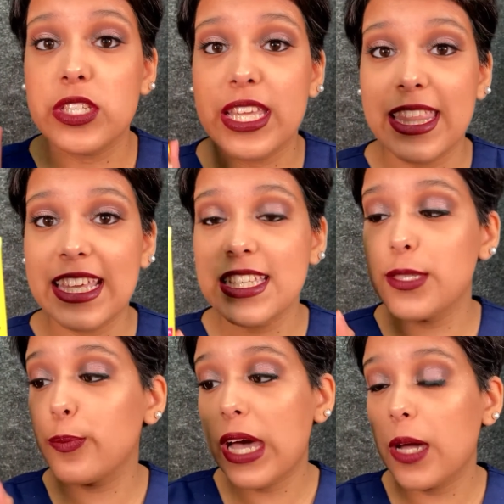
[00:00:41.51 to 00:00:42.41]
this
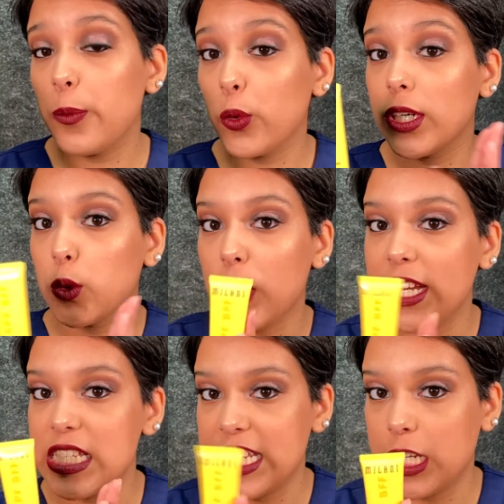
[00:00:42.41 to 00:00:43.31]
bad boy
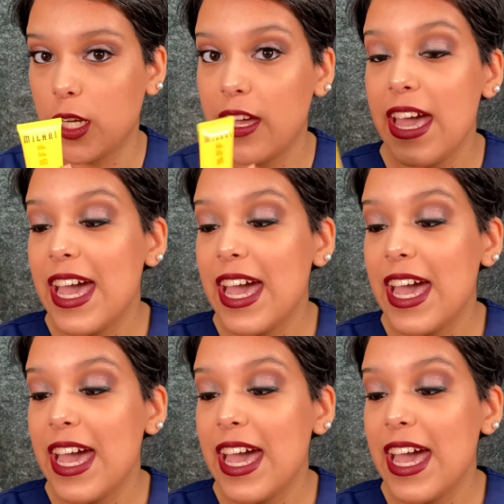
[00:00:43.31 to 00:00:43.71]
right here.